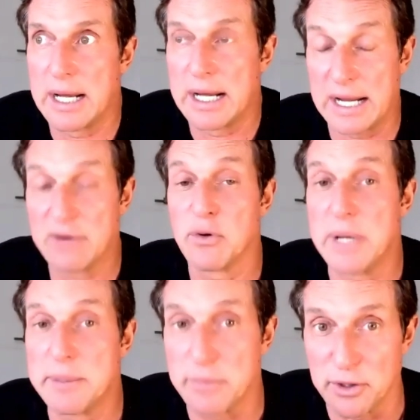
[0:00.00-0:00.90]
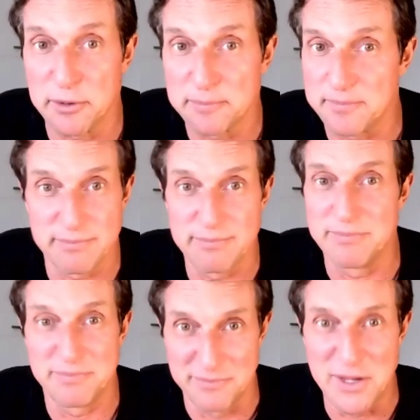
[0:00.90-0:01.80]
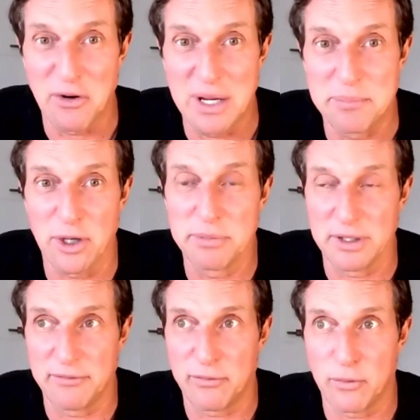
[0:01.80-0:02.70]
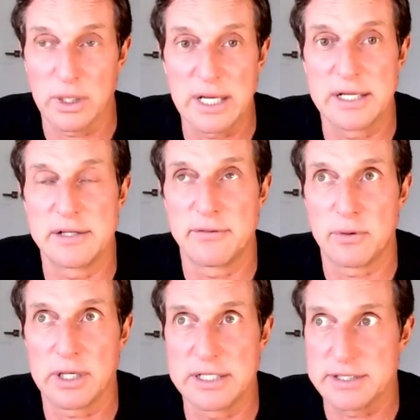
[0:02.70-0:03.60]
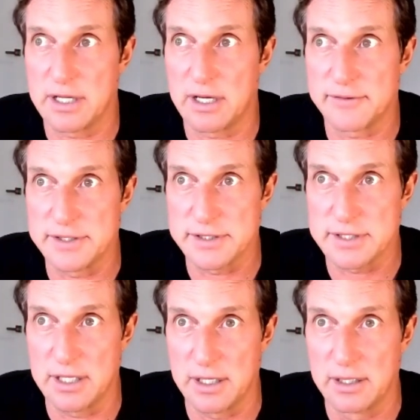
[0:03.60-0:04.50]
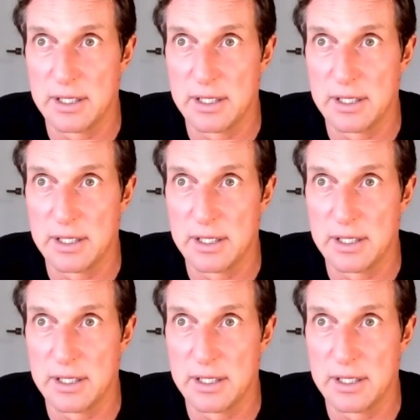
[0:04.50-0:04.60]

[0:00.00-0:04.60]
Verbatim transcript: I remember no hyperbole four guy four guys in the office, uh,